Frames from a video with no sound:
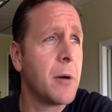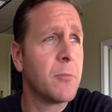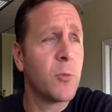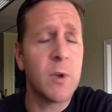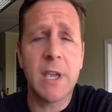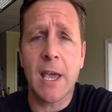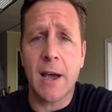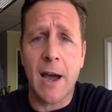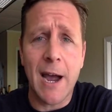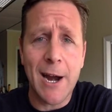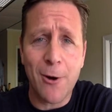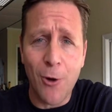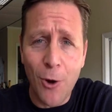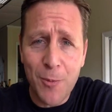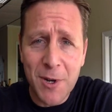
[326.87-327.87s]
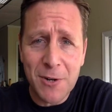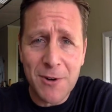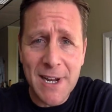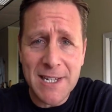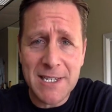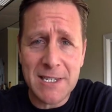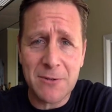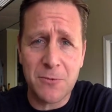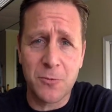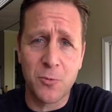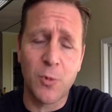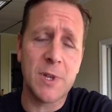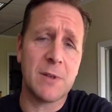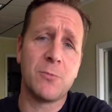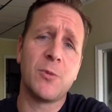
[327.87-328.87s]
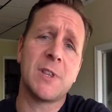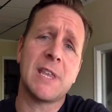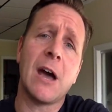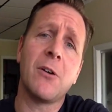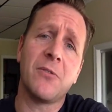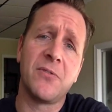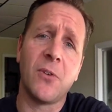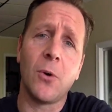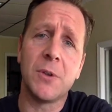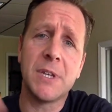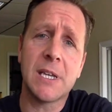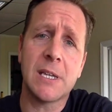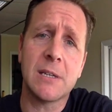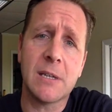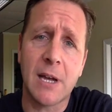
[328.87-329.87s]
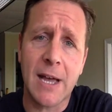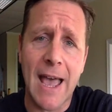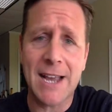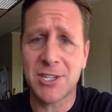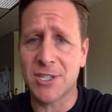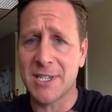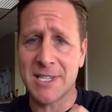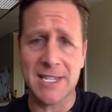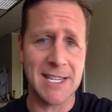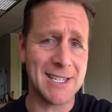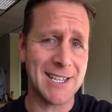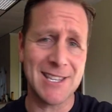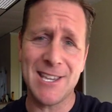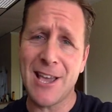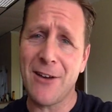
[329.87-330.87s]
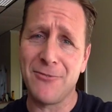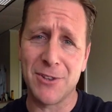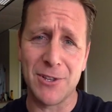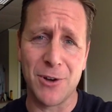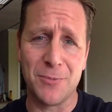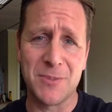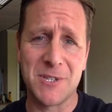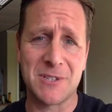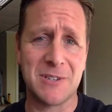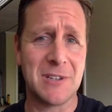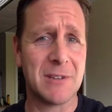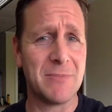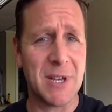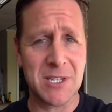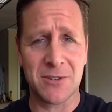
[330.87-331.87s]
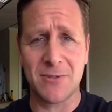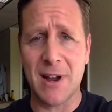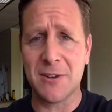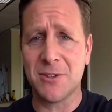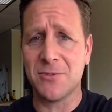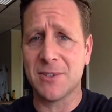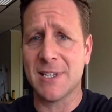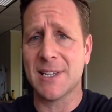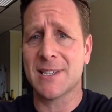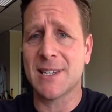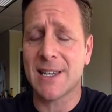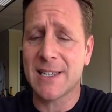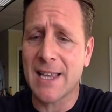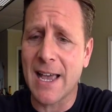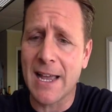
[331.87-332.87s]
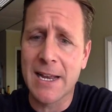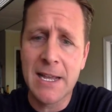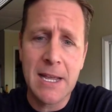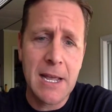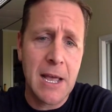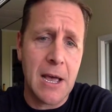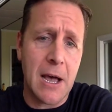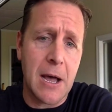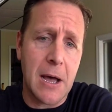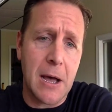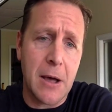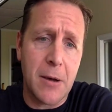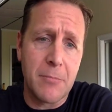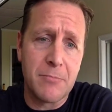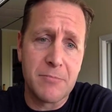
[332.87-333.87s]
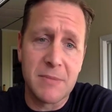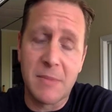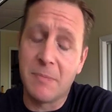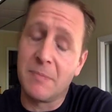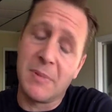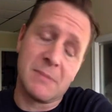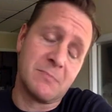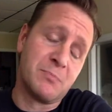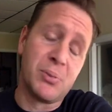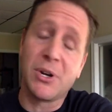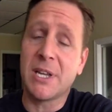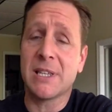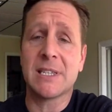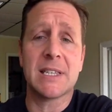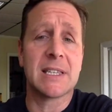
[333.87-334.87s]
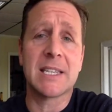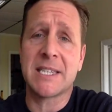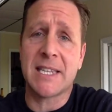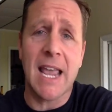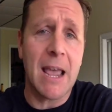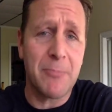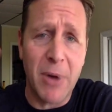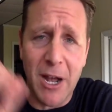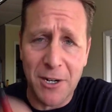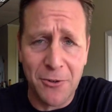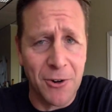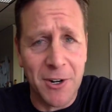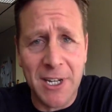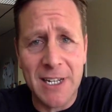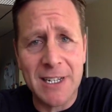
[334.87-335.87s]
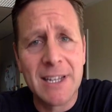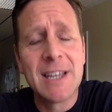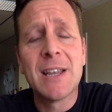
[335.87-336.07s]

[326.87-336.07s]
we get higher open rates without folding, actually sealing the envelopes. You can mess around doing things like that. Putting the stamp on crooked.